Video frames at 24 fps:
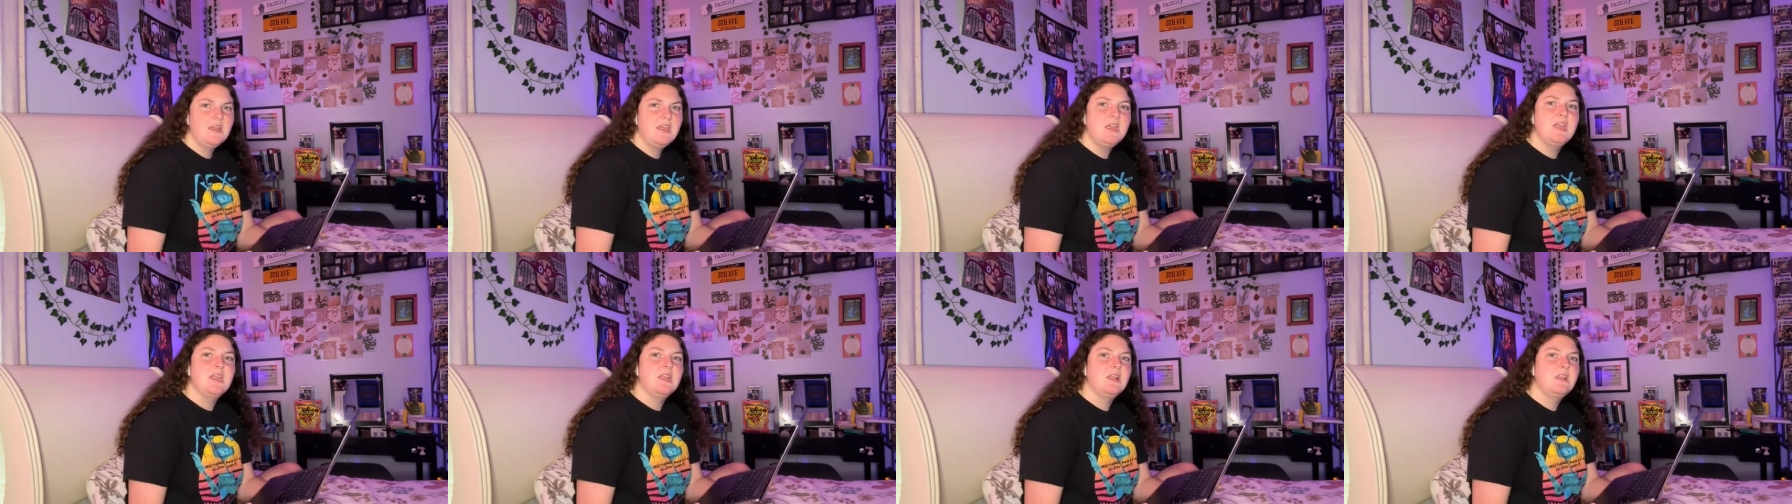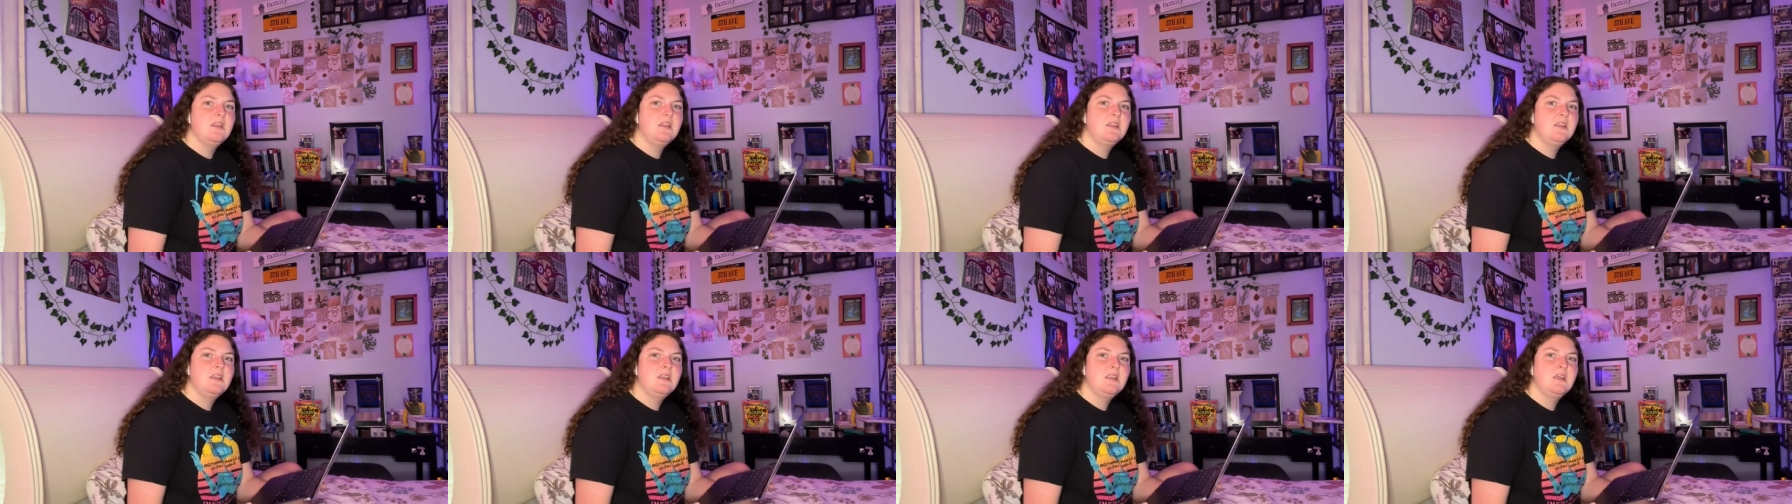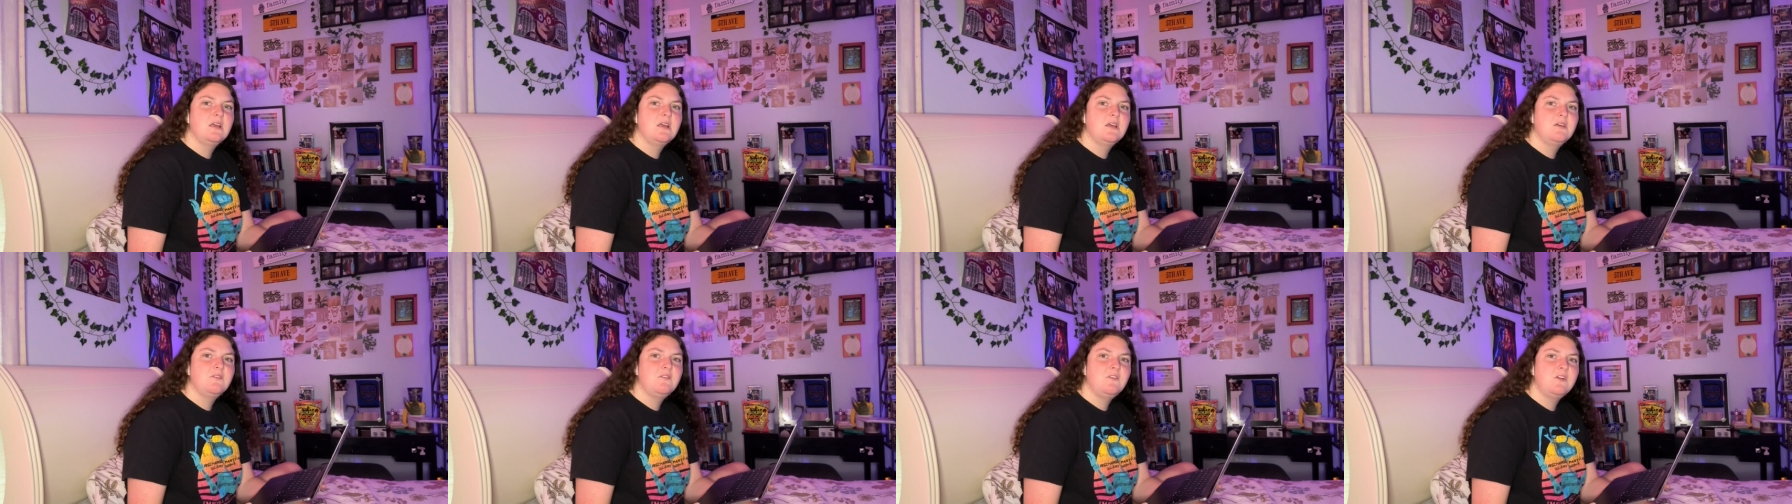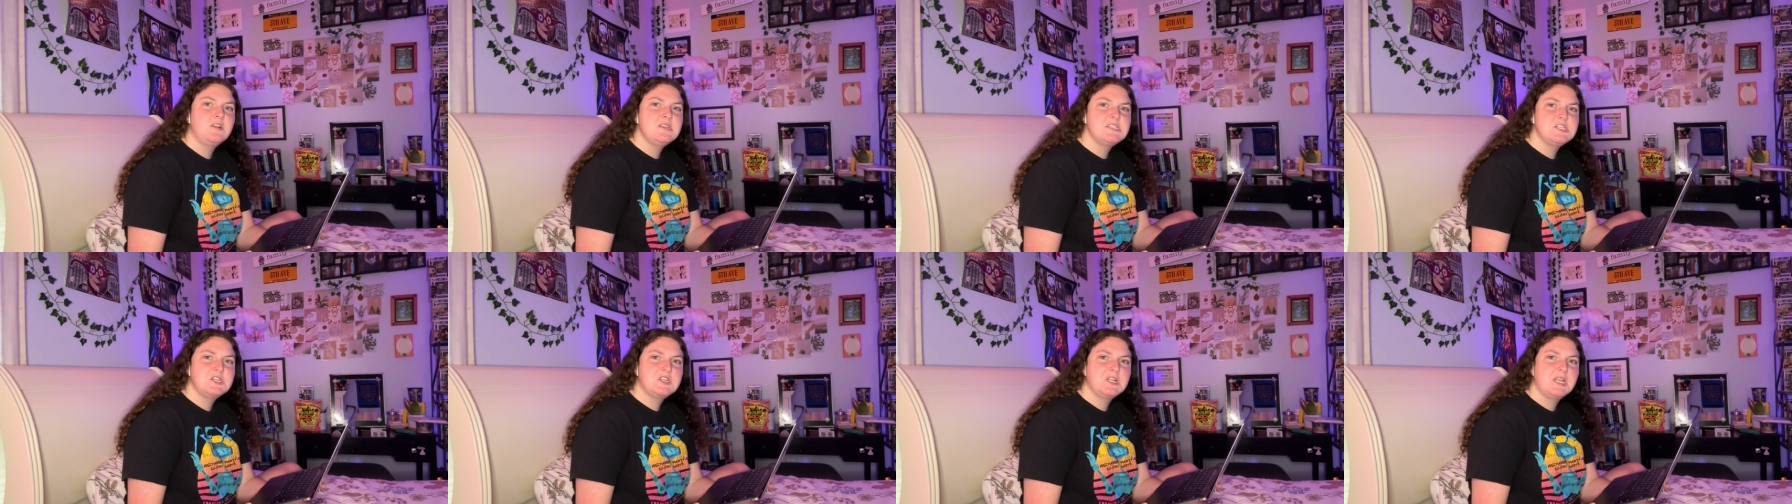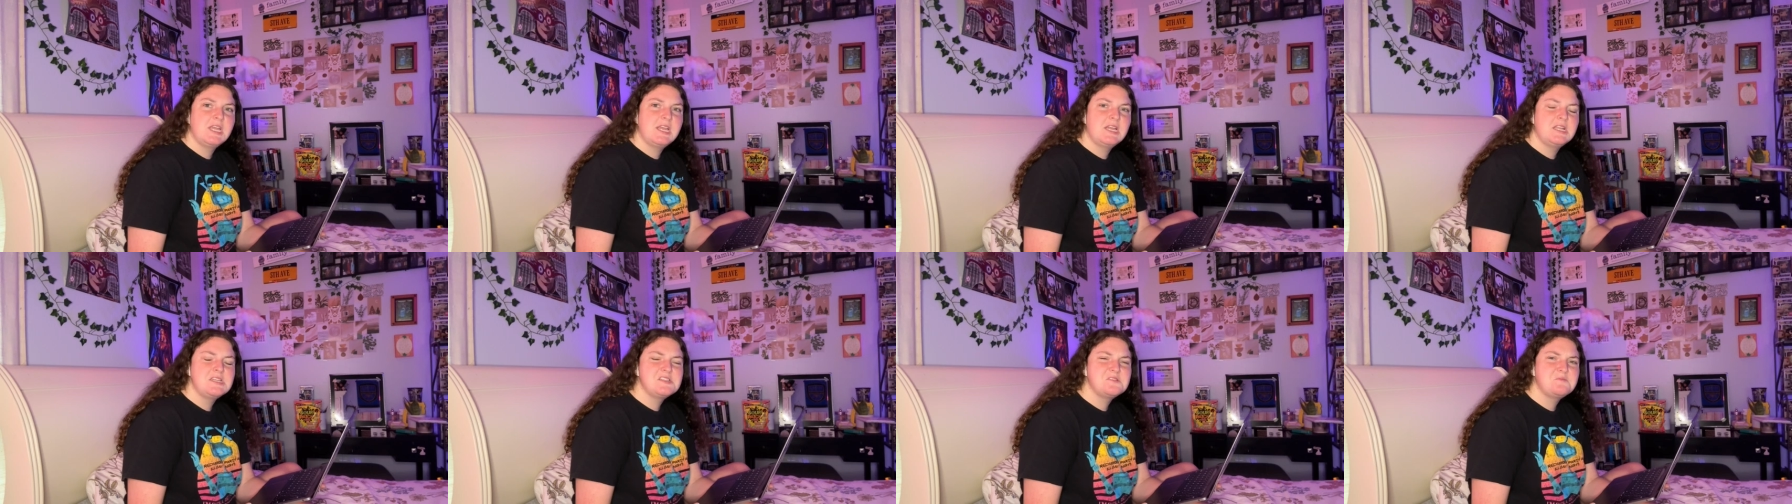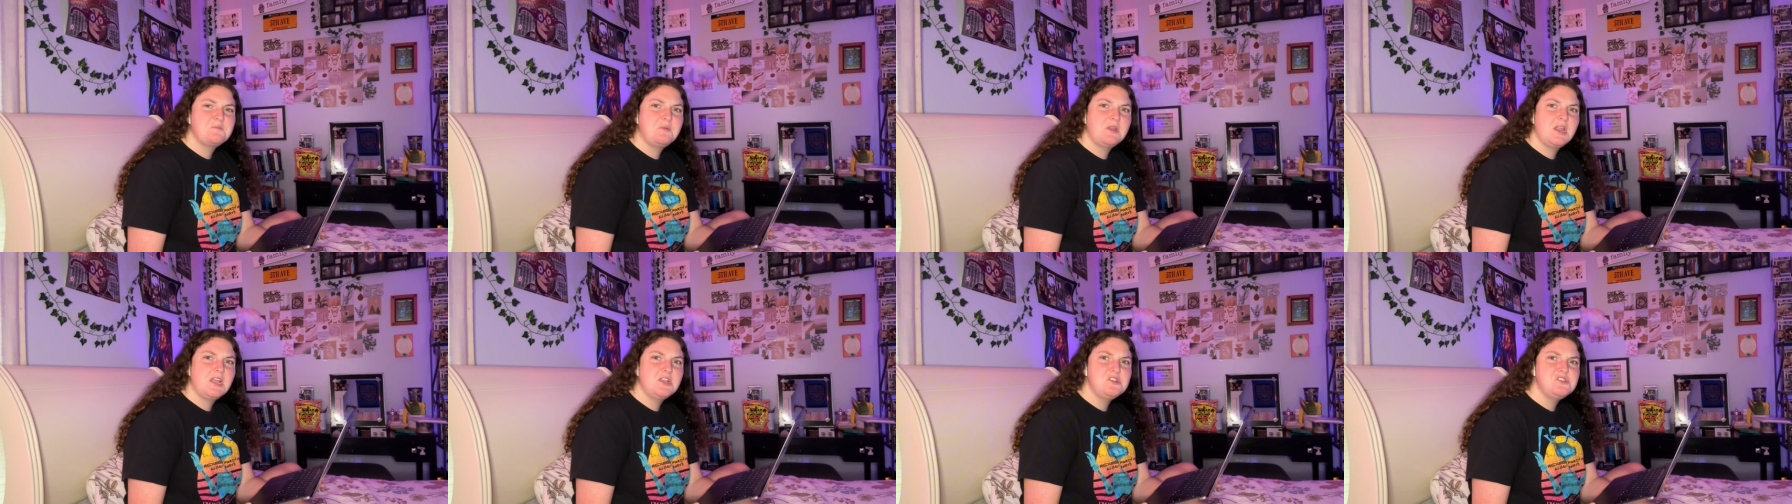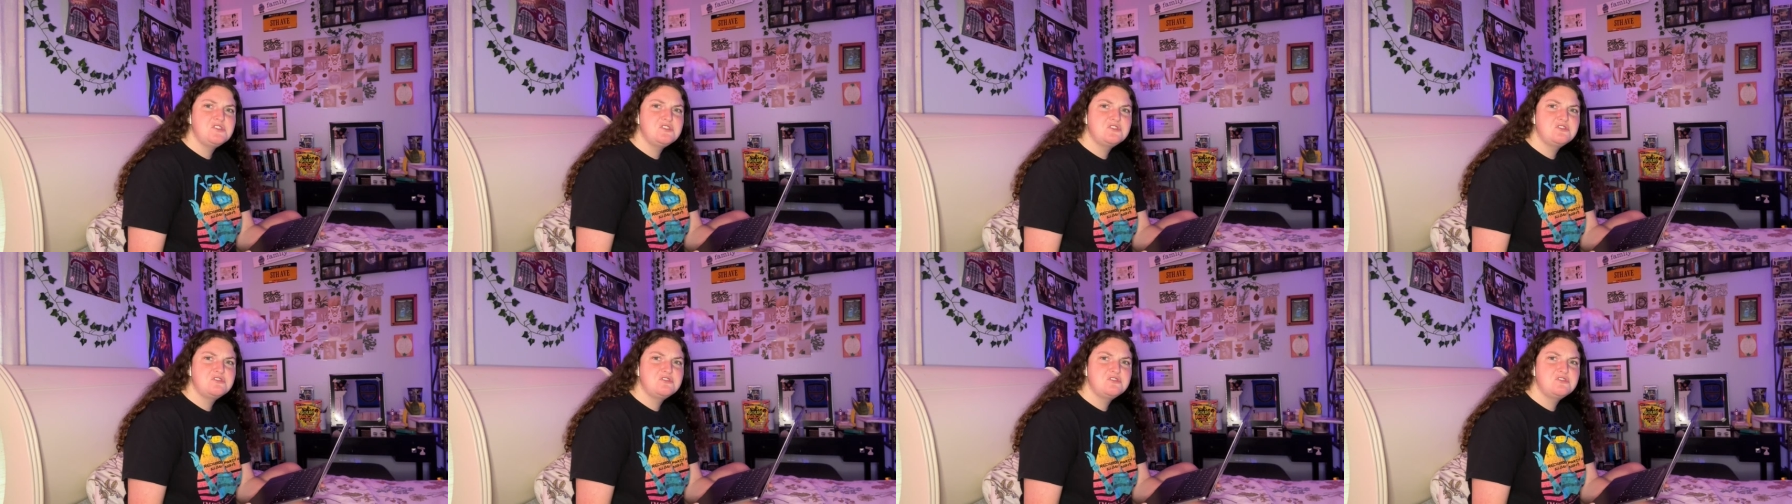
in Frontierland, but I